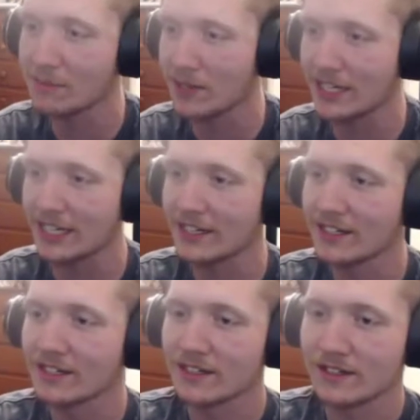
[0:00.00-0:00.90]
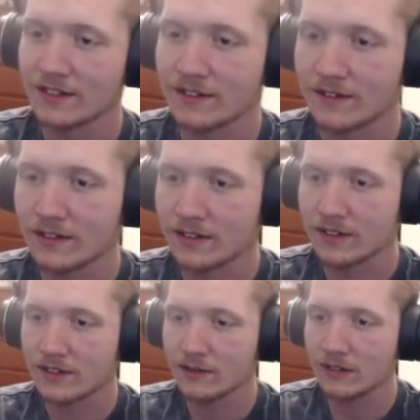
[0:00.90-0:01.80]
buddy.
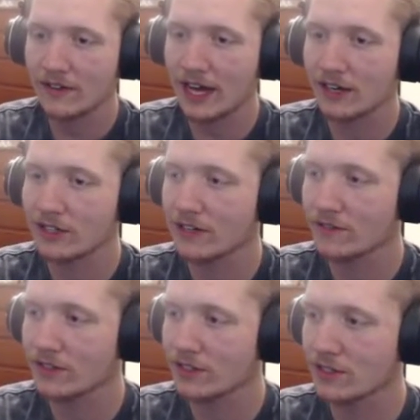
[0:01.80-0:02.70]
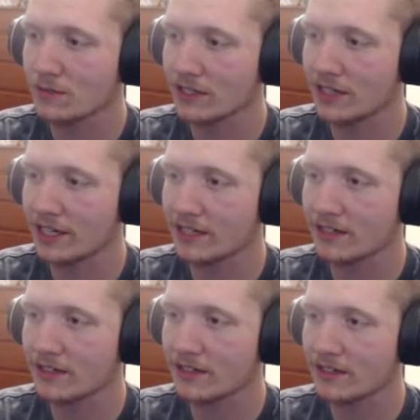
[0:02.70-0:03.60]
We've had our differences, but like,
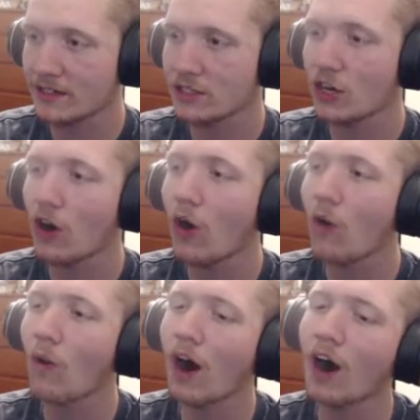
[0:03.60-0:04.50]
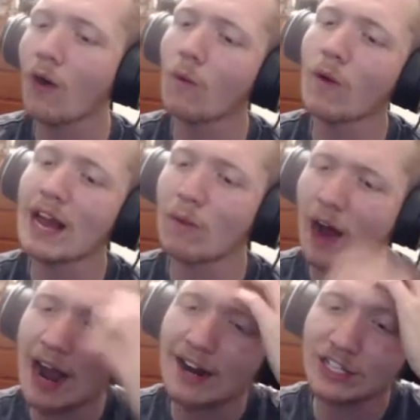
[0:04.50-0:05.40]

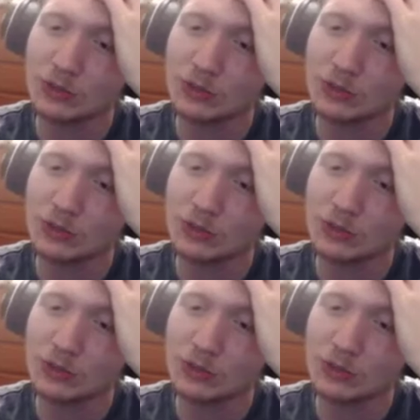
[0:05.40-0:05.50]
why are you